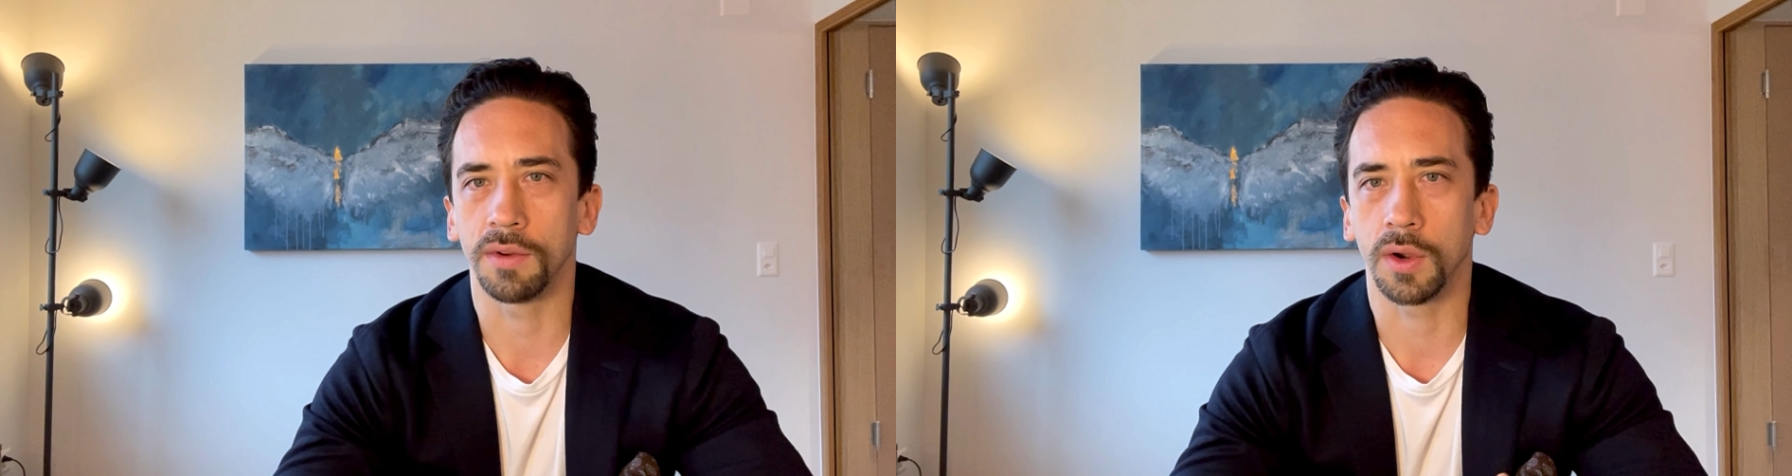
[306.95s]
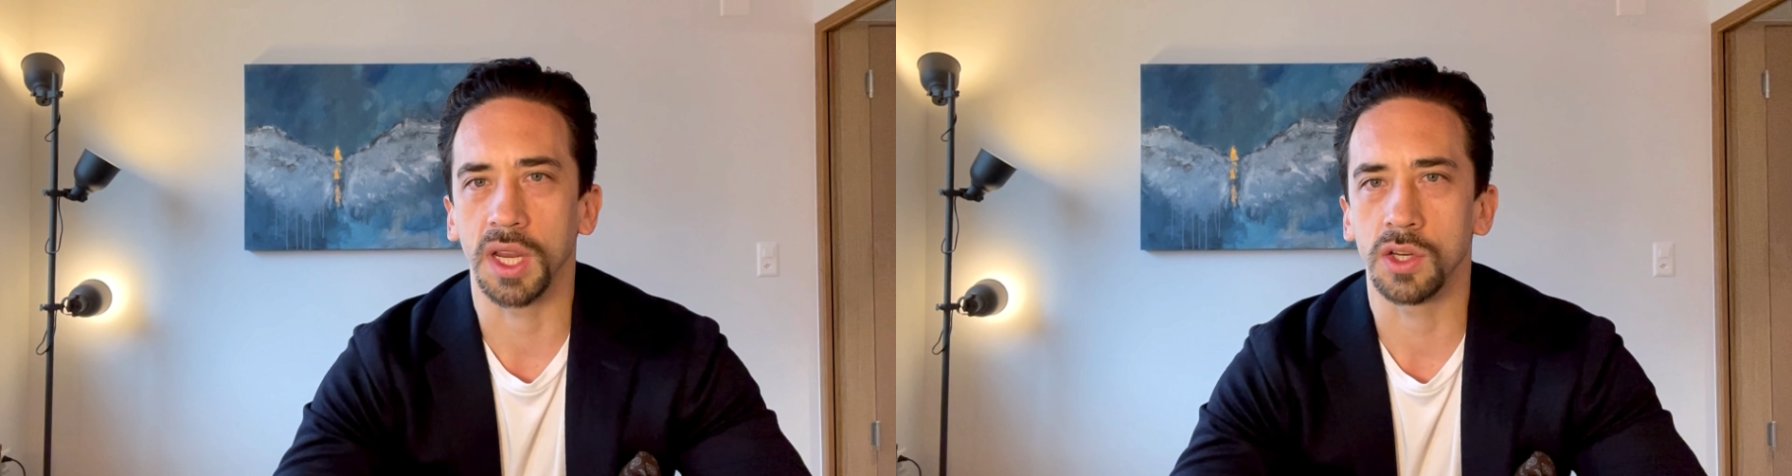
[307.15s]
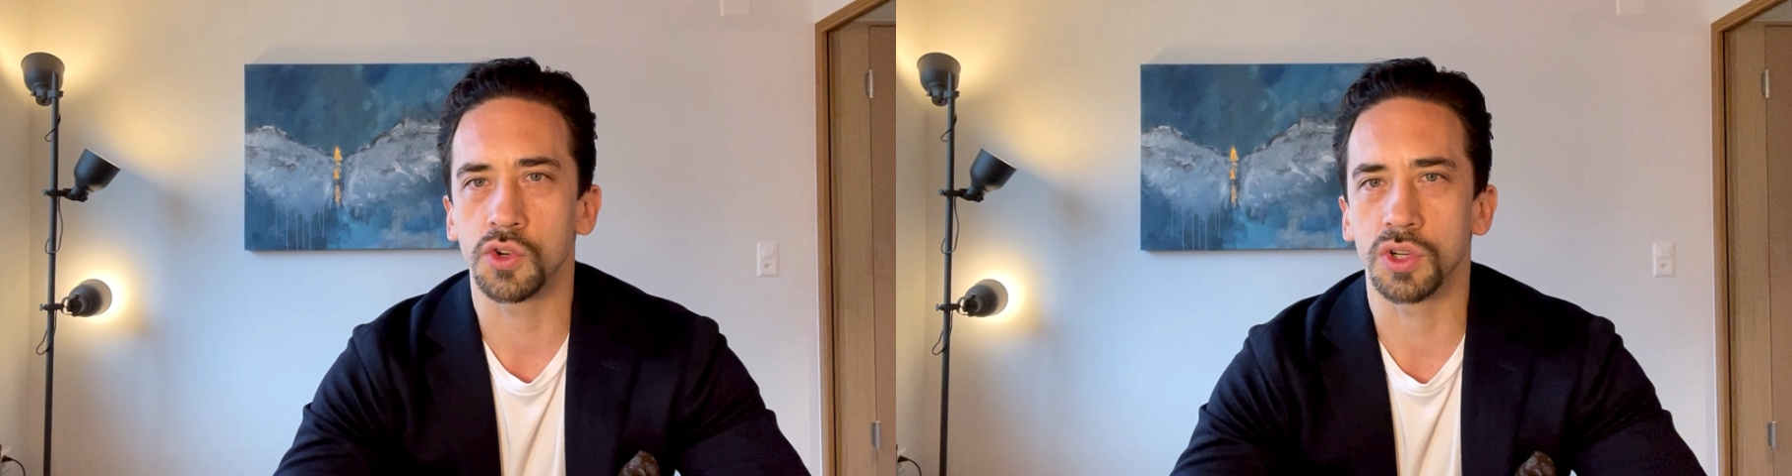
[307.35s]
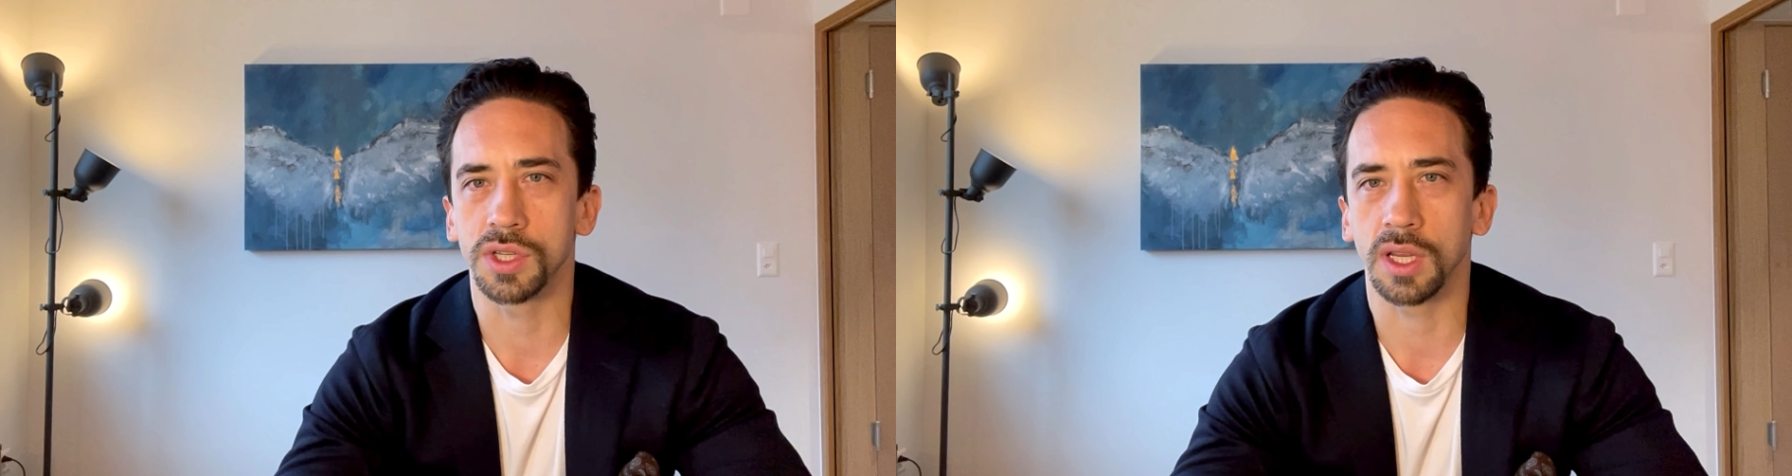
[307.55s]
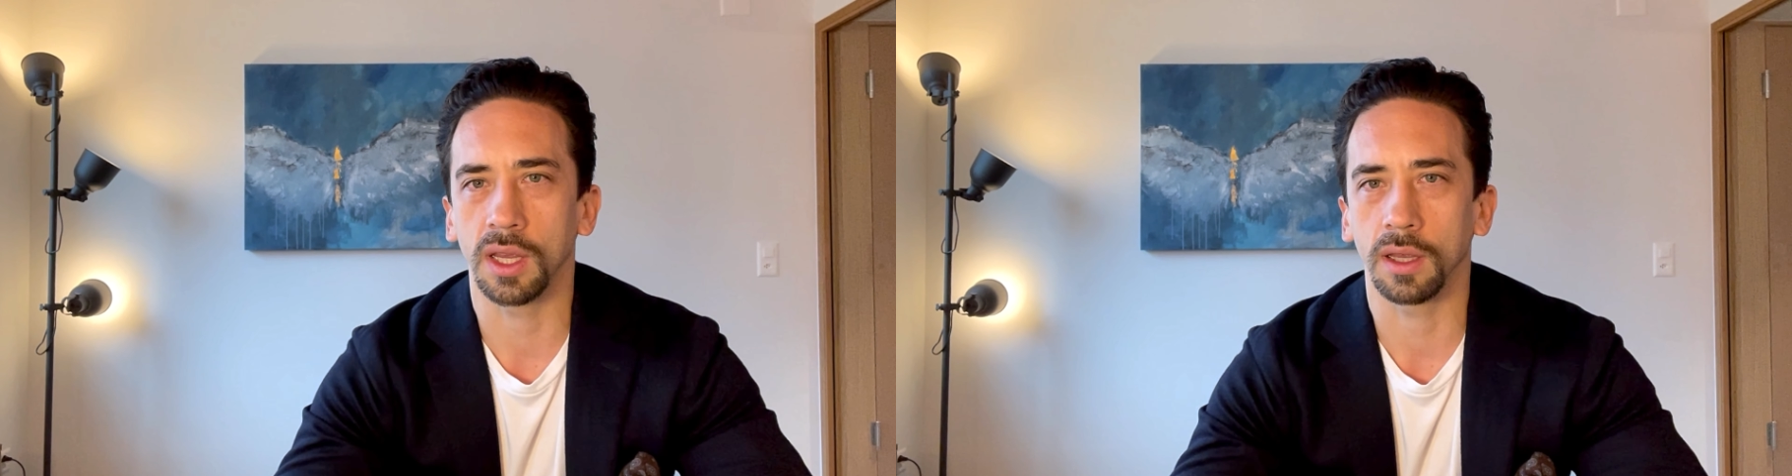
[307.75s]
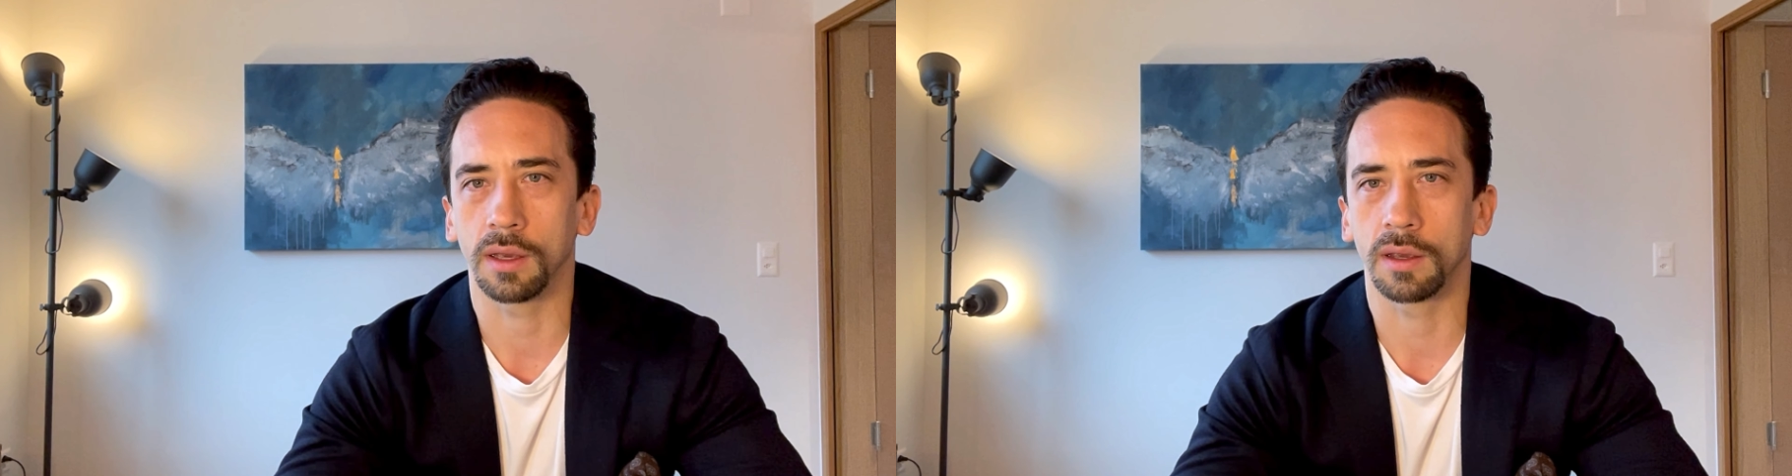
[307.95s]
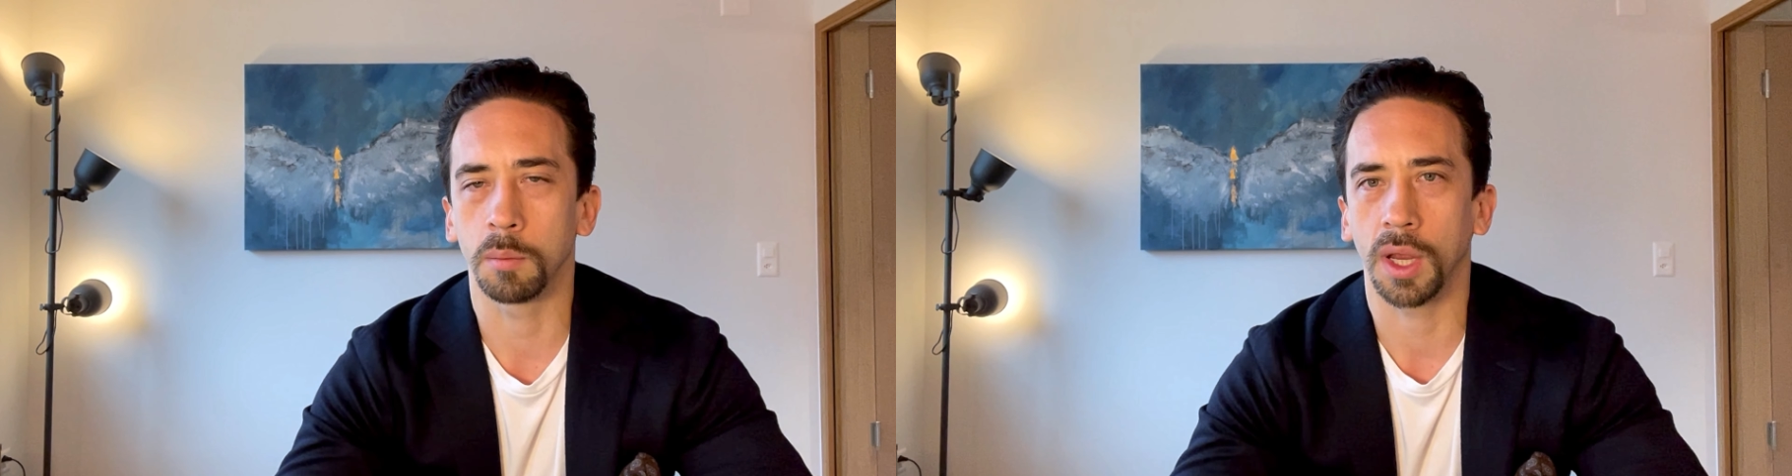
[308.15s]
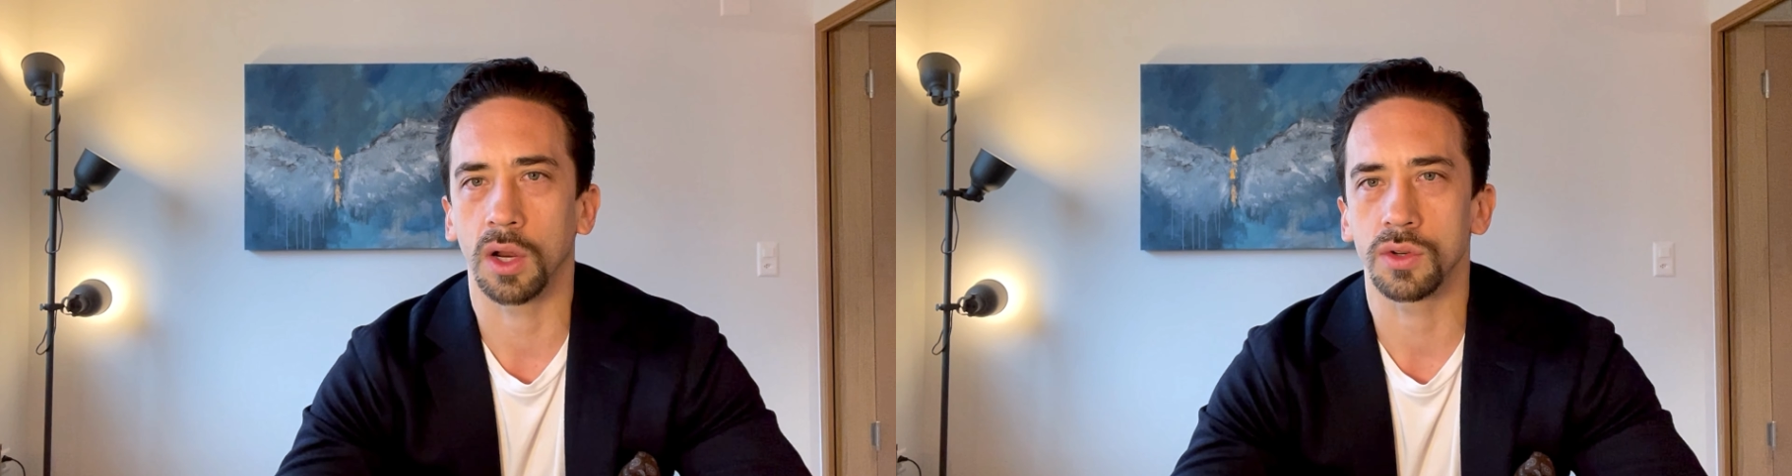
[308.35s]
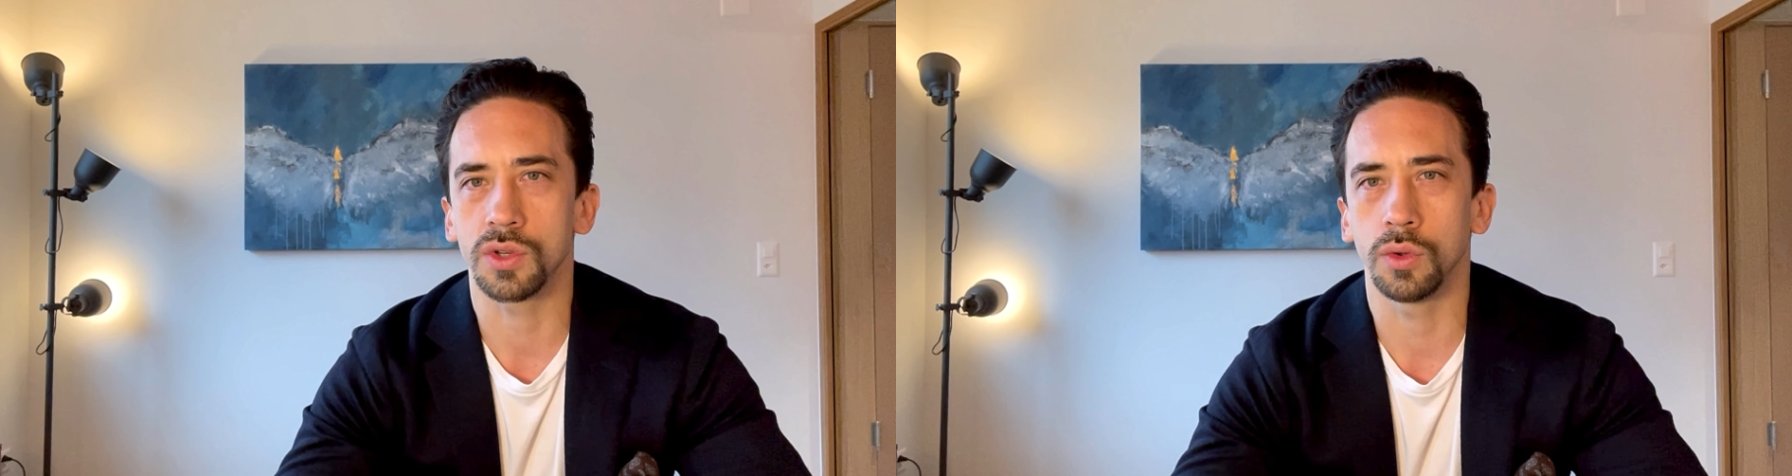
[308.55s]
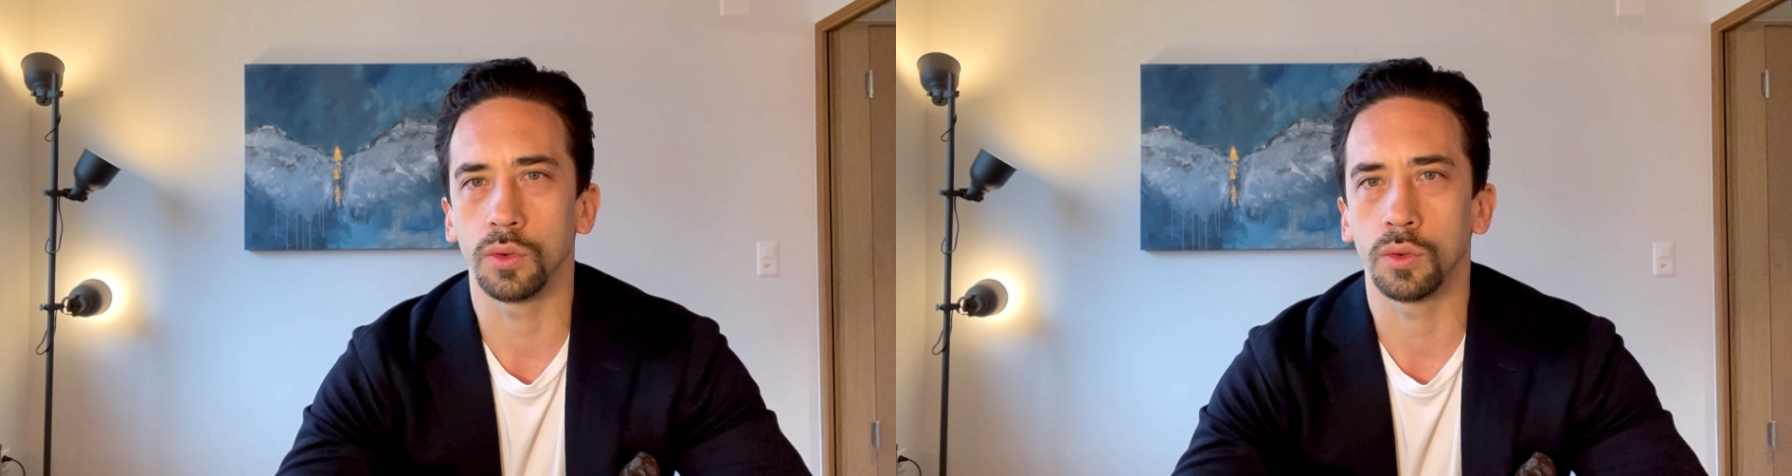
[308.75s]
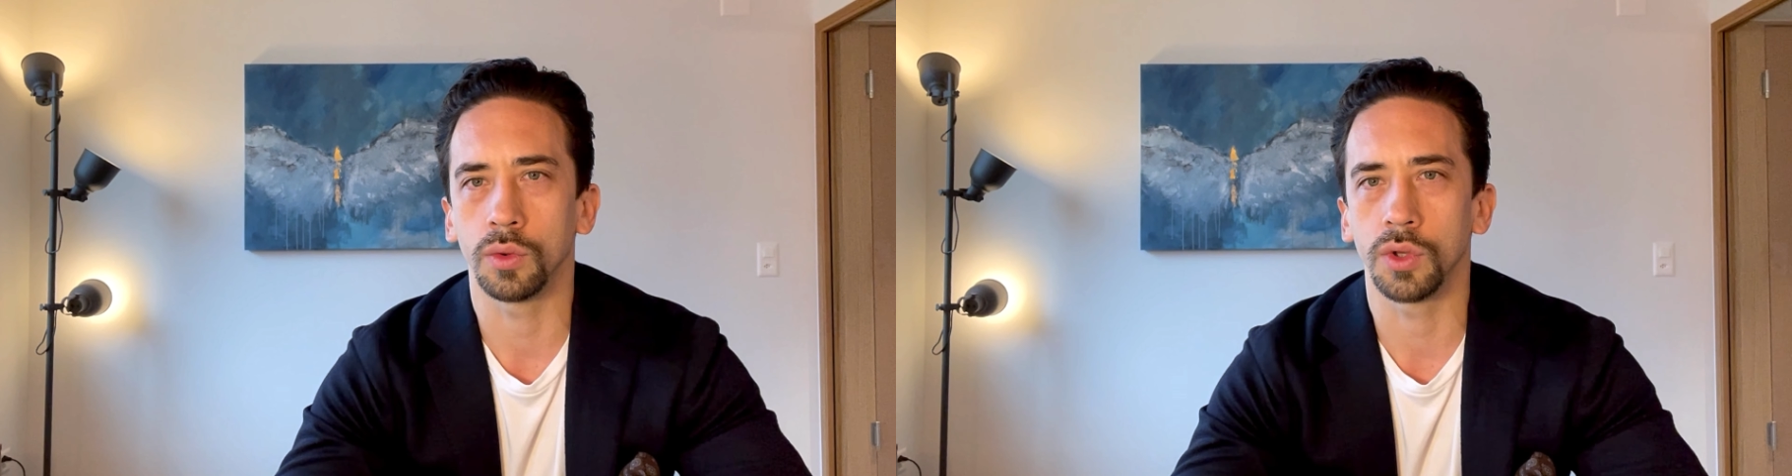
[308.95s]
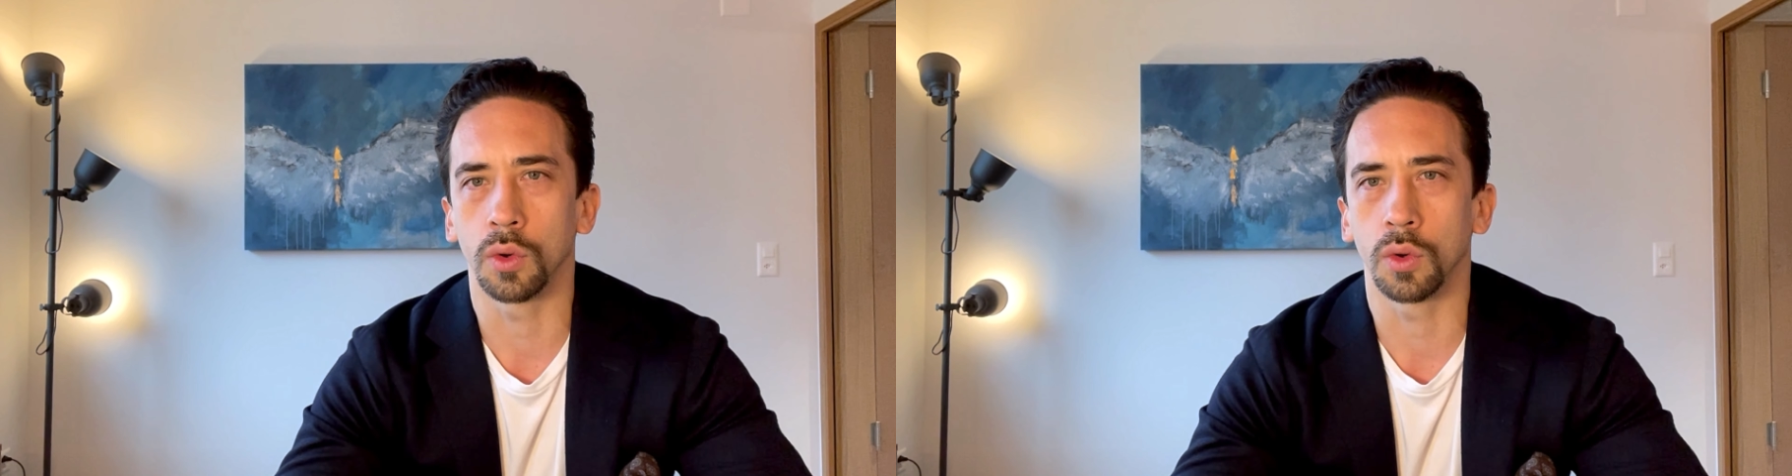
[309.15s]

very interesting compared to